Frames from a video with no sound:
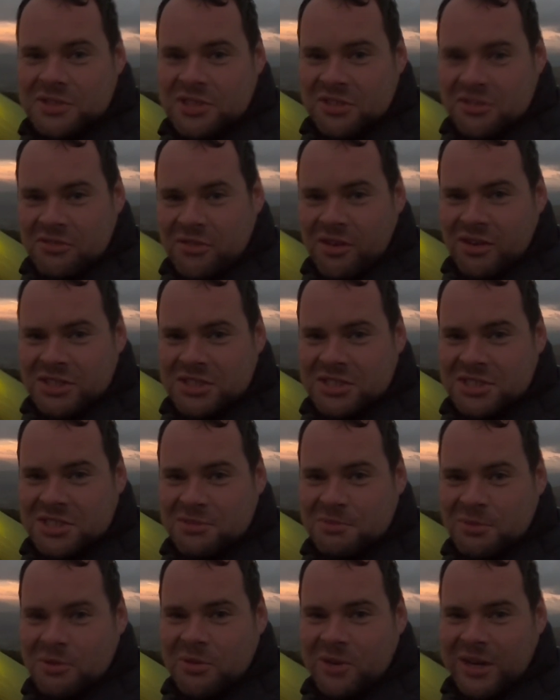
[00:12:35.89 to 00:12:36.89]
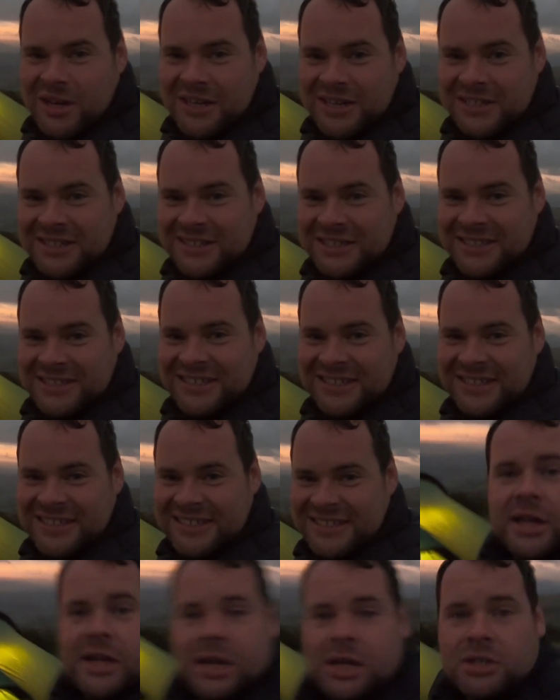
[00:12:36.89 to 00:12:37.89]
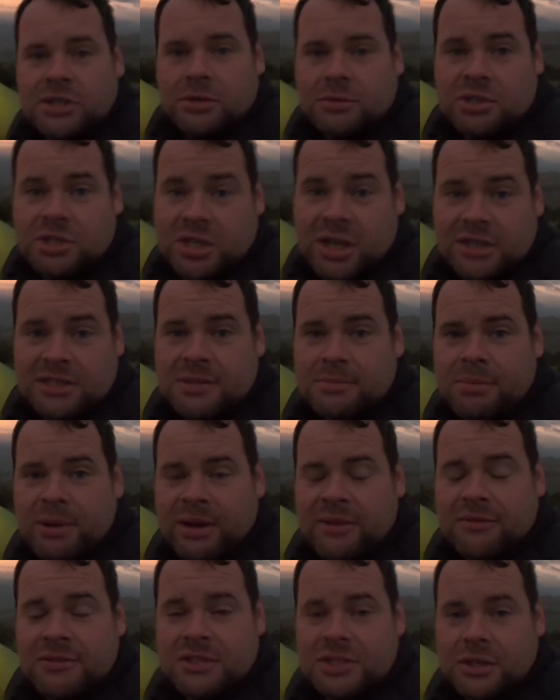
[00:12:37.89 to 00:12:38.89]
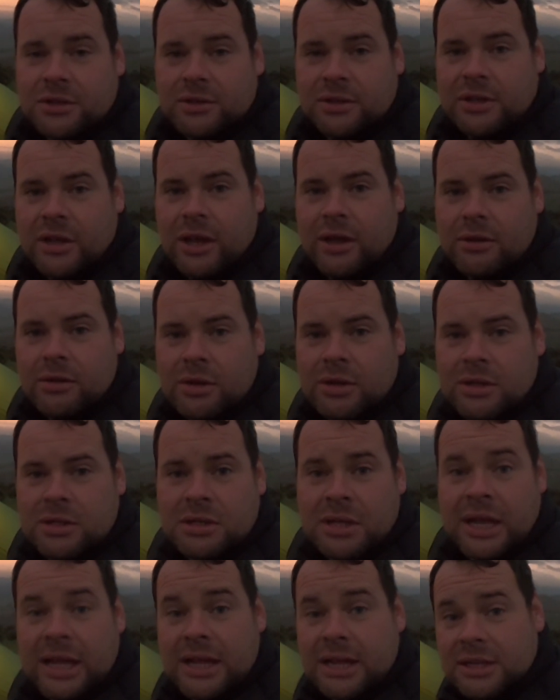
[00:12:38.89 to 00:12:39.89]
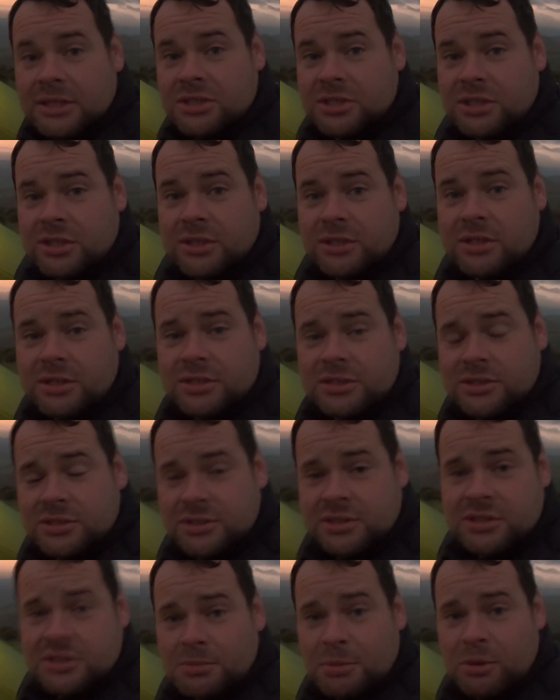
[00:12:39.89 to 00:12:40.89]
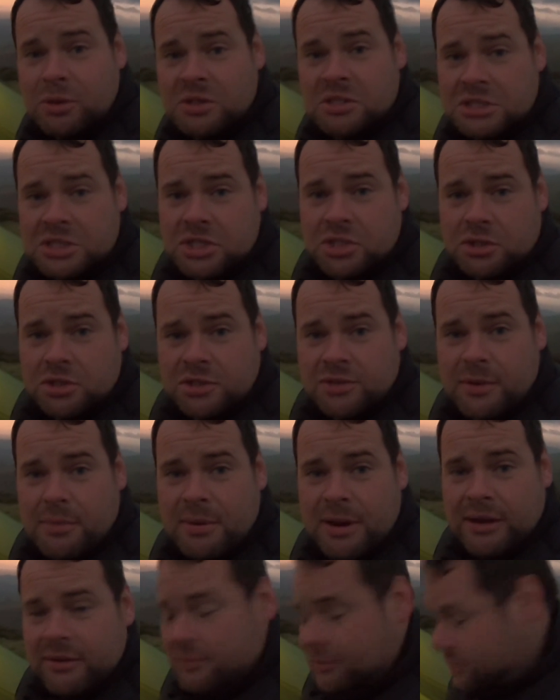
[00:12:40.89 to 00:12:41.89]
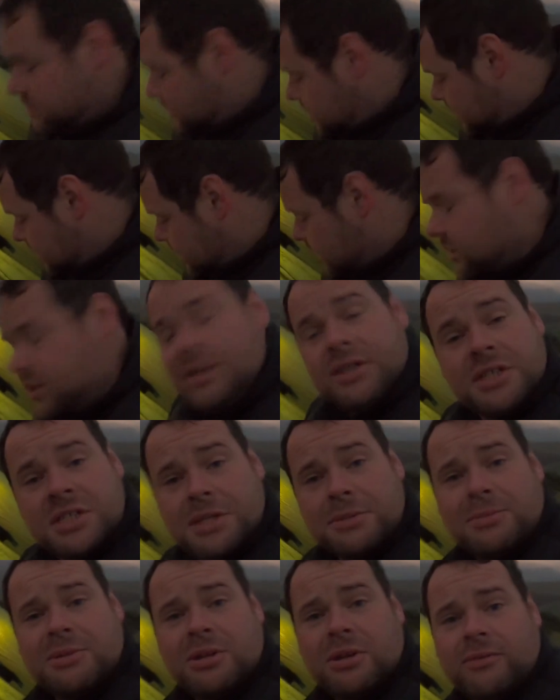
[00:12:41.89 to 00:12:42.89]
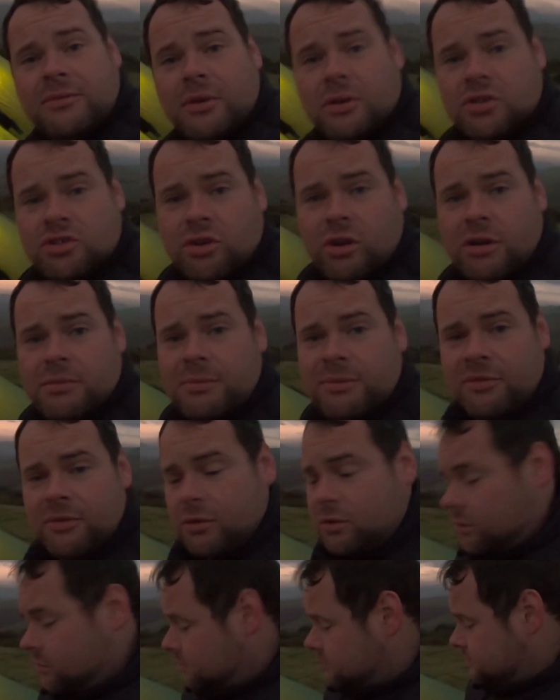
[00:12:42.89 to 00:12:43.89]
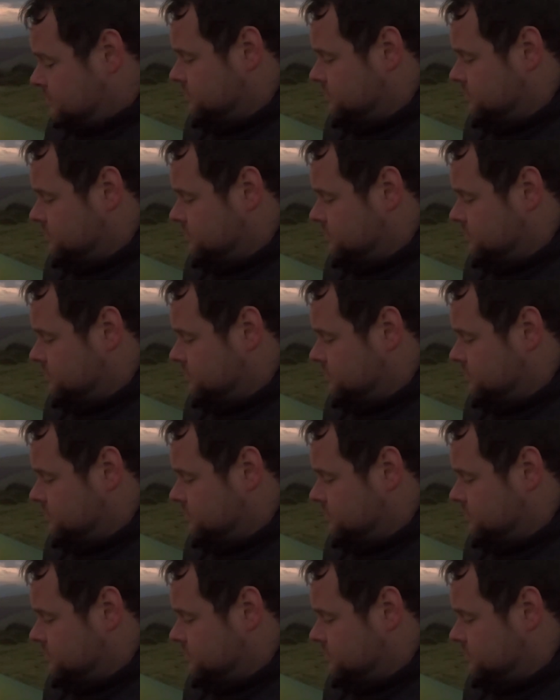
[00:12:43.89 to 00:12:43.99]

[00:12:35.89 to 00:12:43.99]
sunrise this morning. So I'm just getting some breakfast on the go, and this morning's choice for breakfast, something I've not tried before.